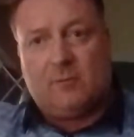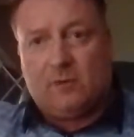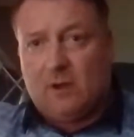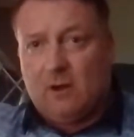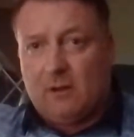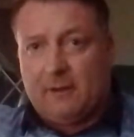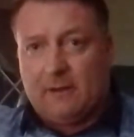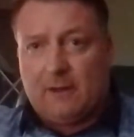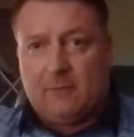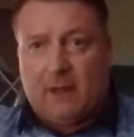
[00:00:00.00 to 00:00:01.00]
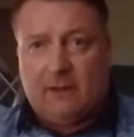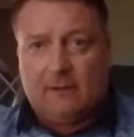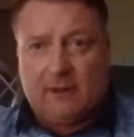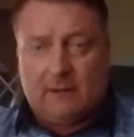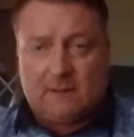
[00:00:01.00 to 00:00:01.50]
But no, I think the main
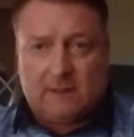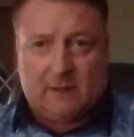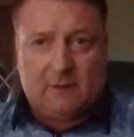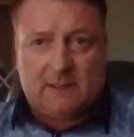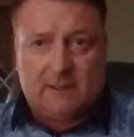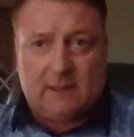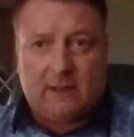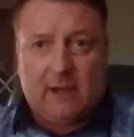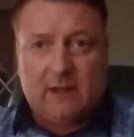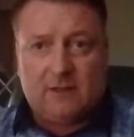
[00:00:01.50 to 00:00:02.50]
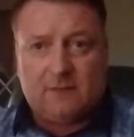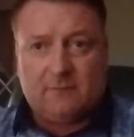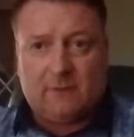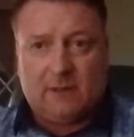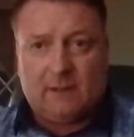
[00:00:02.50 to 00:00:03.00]
thing to do is engage.
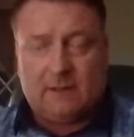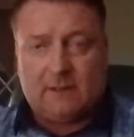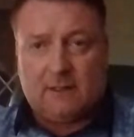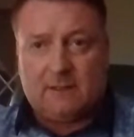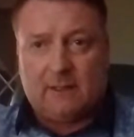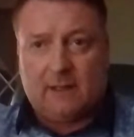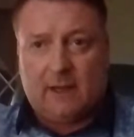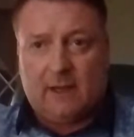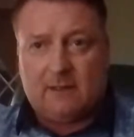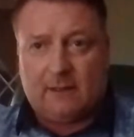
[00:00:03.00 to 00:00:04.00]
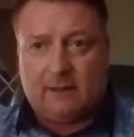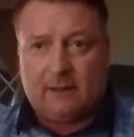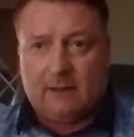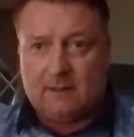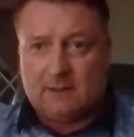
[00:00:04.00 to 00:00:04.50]
Is engage. I
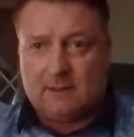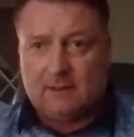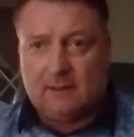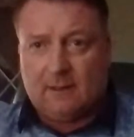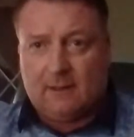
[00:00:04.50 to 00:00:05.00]
think it's,